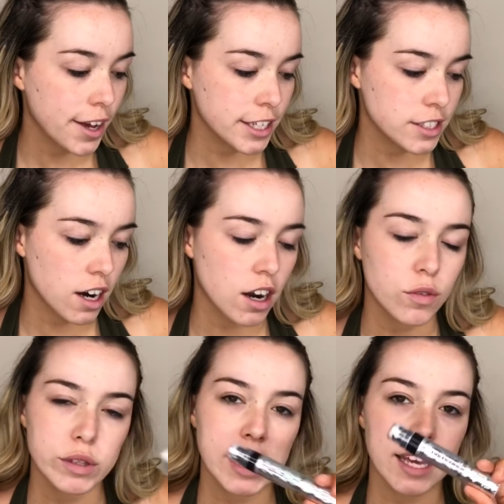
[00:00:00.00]
I'm going to start
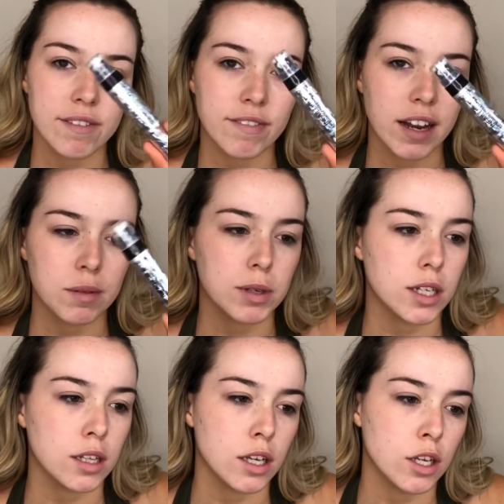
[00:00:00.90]
off with the
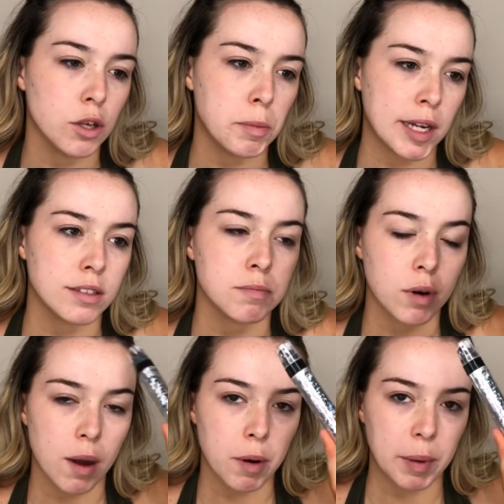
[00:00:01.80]
Infallible
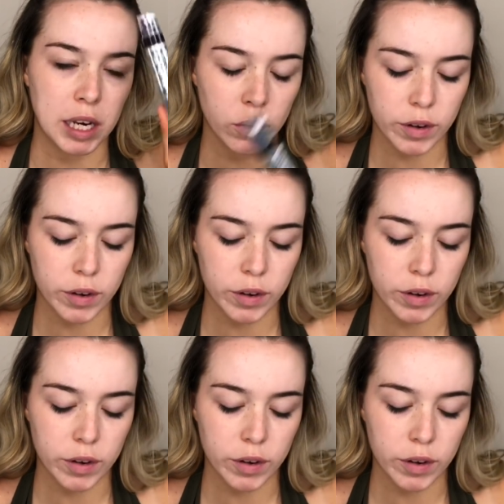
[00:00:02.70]
Luminizing Primer by